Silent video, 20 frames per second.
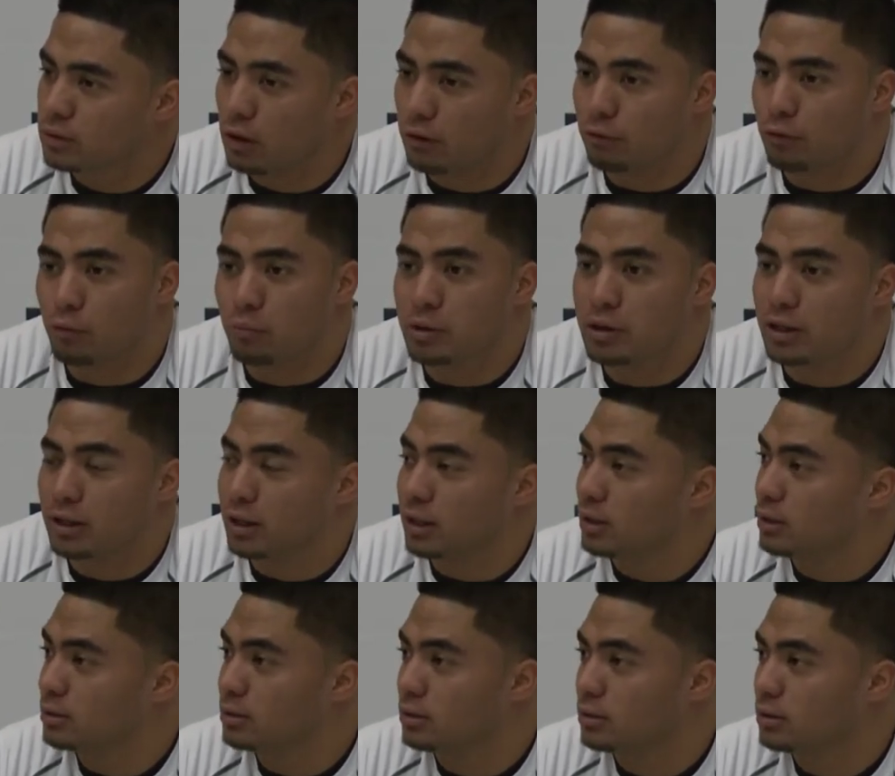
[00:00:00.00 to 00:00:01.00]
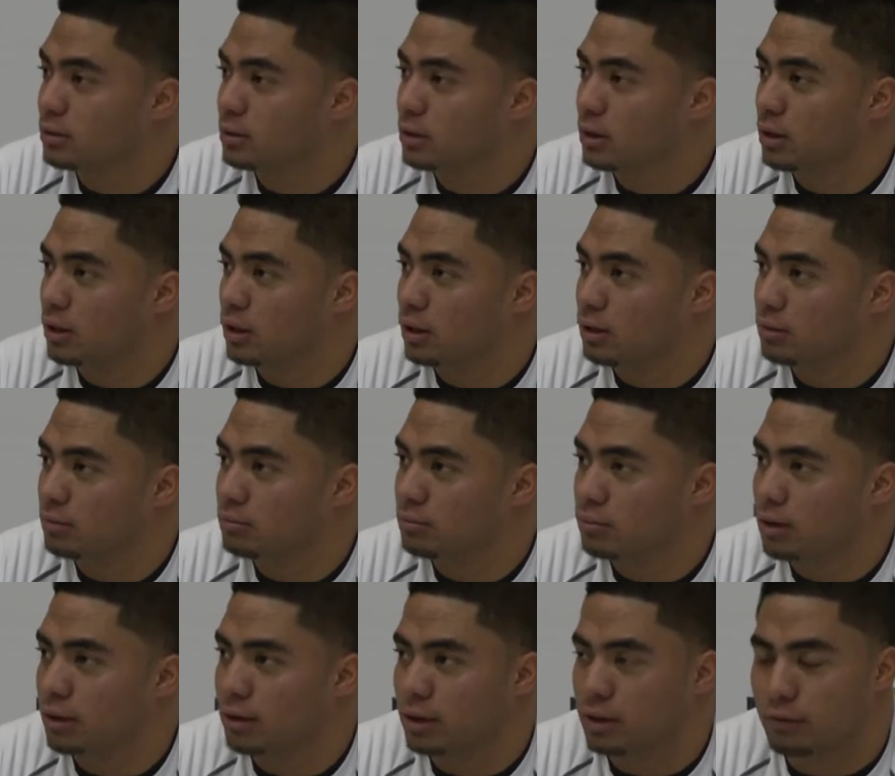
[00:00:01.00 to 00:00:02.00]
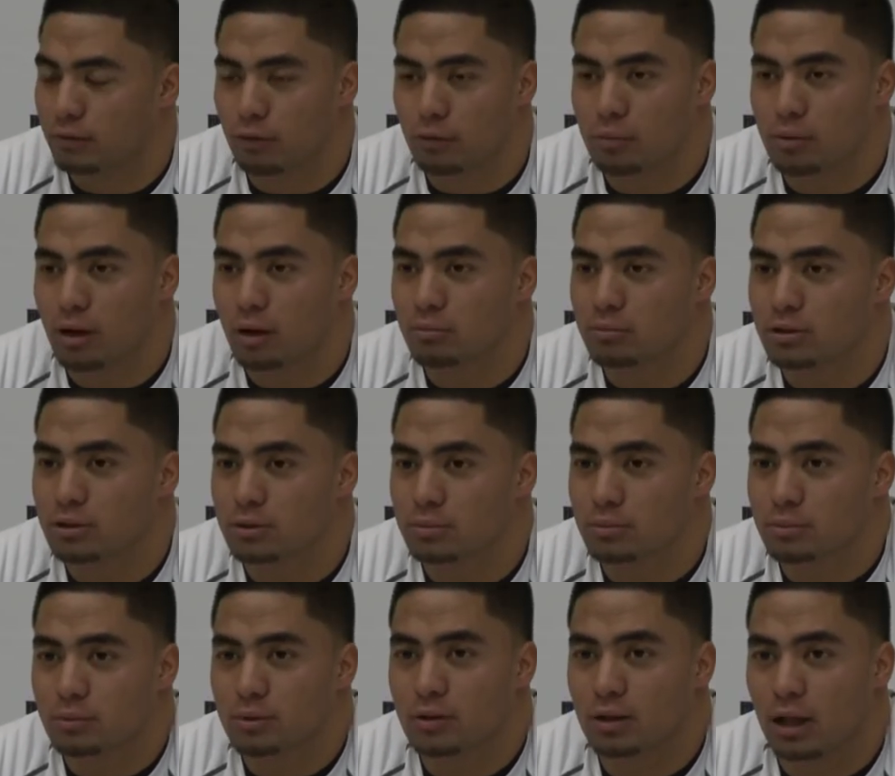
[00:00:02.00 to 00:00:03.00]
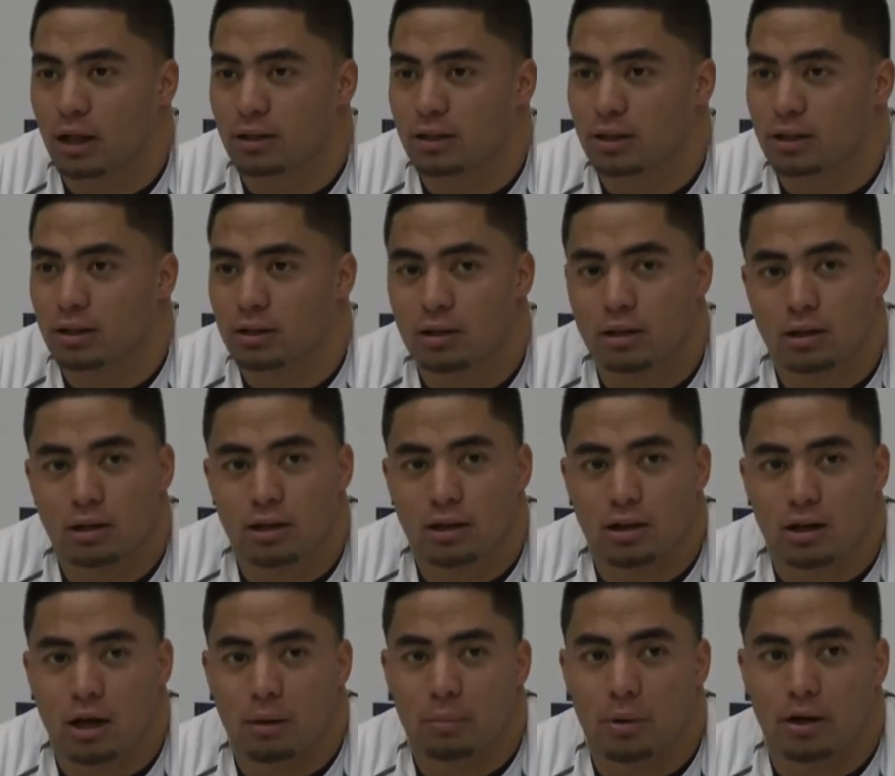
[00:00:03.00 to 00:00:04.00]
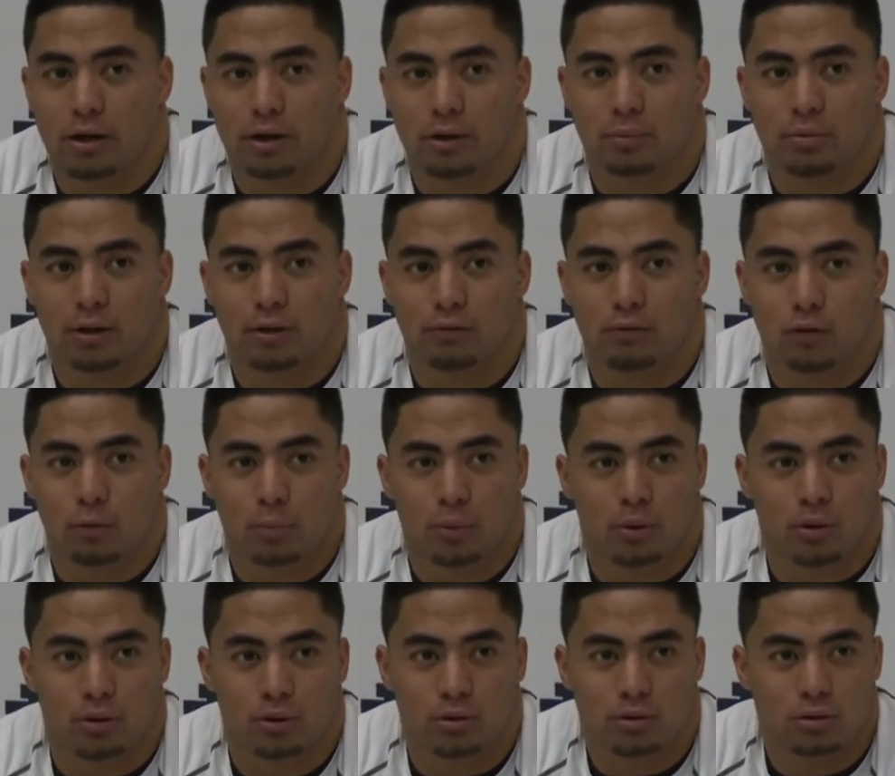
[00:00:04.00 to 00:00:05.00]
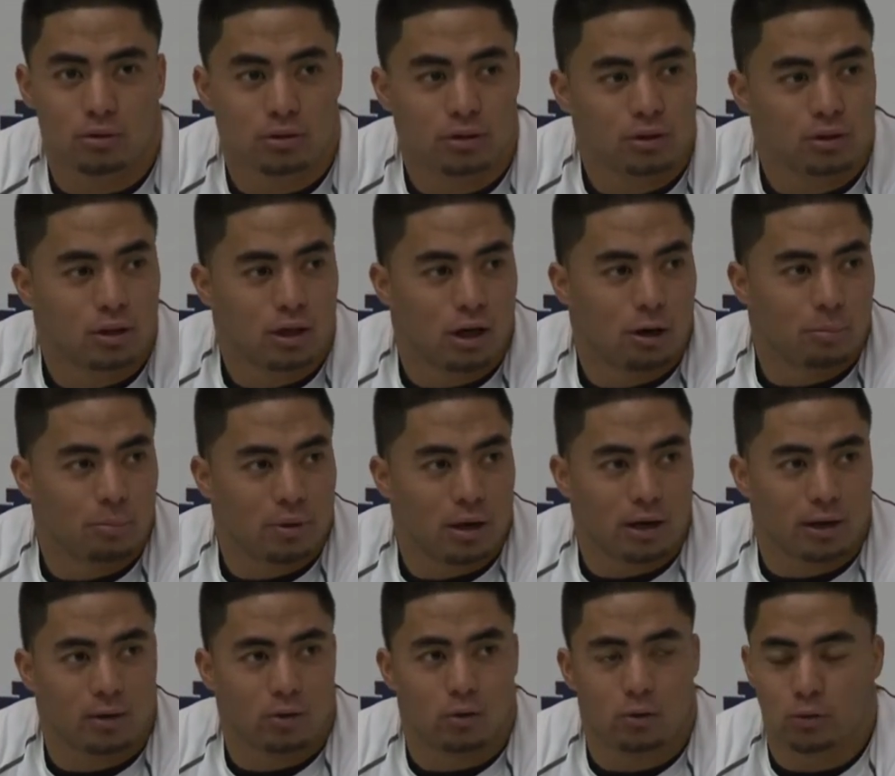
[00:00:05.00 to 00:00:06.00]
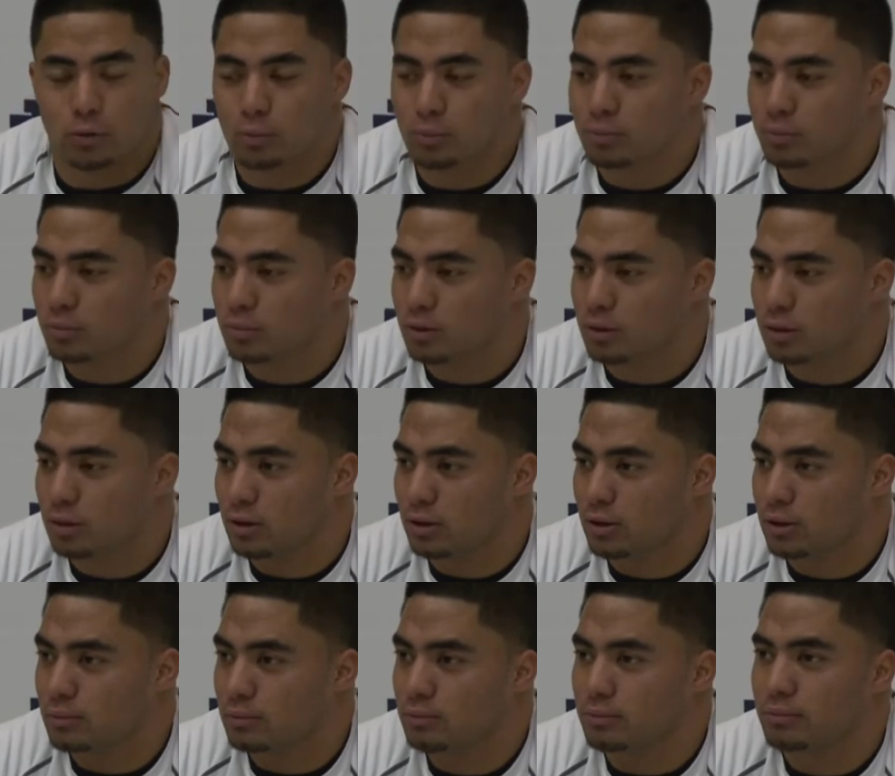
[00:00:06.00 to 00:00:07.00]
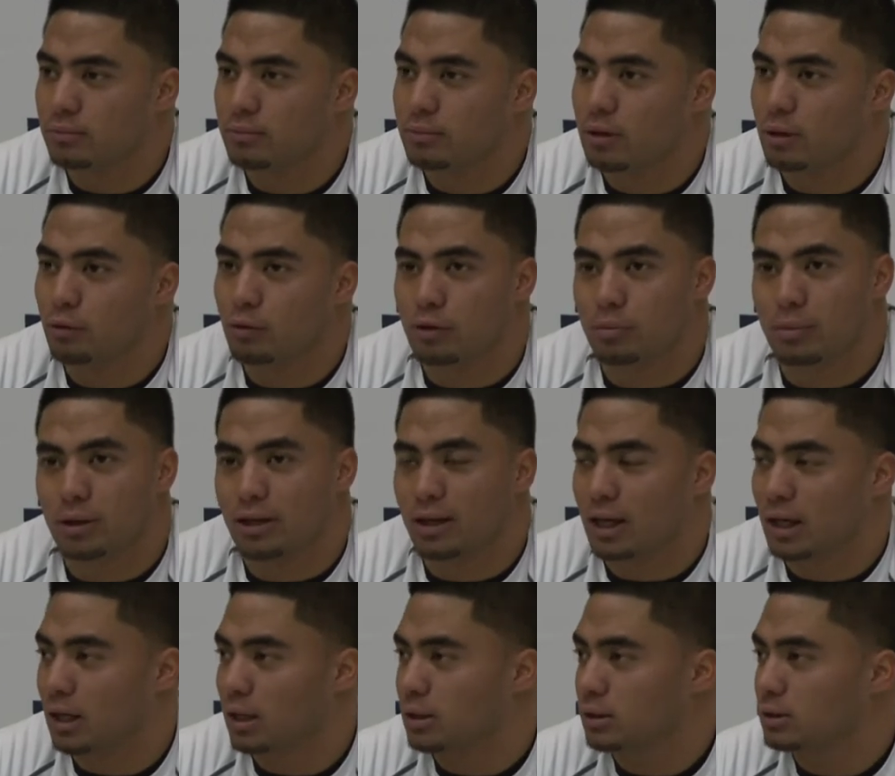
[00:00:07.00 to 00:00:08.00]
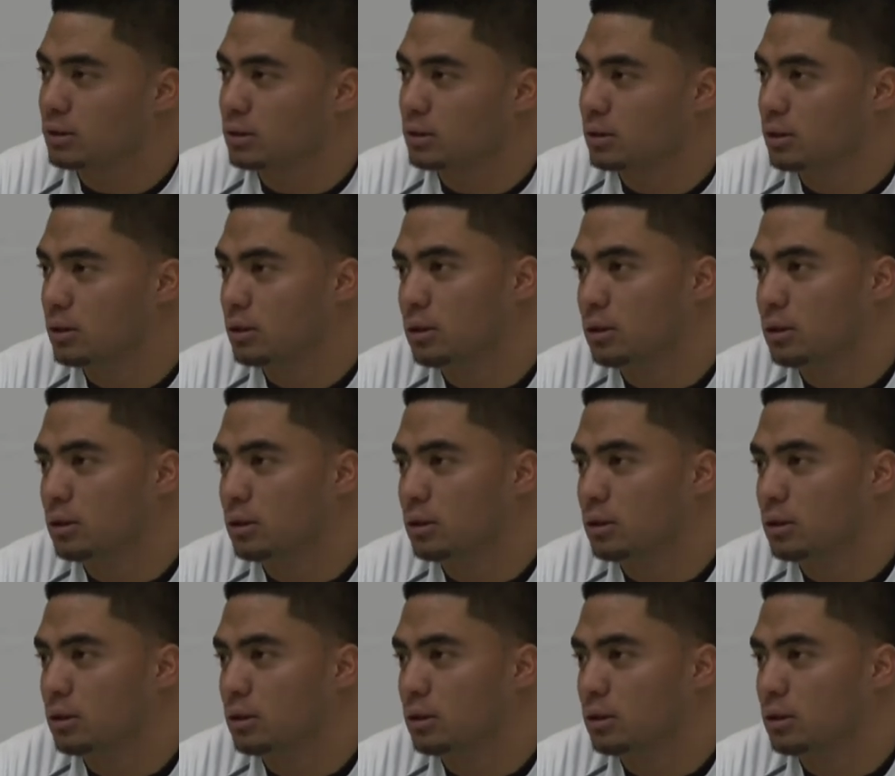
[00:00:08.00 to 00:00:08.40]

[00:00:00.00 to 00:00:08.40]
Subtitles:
Oh, for me, it is. I think for me, I'm just glad that I'm out here playing football. I'm back home. I'm with my guys.